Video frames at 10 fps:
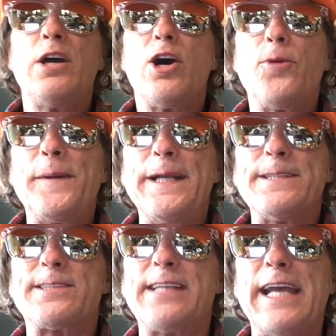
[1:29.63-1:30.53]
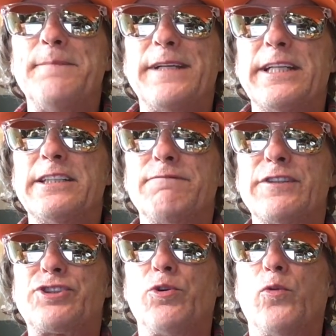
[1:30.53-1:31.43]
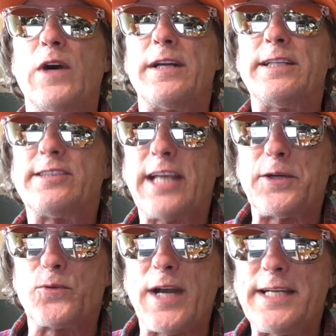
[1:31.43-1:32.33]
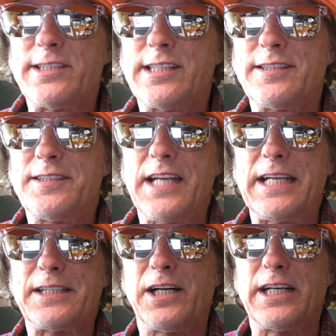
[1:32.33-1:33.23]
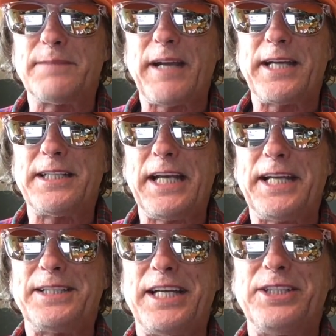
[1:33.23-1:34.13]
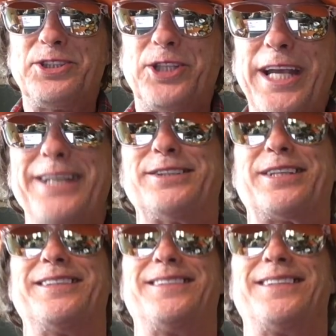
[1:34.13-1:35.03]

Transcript: Opening statement, individual one is a racist, a con man, and a cheat.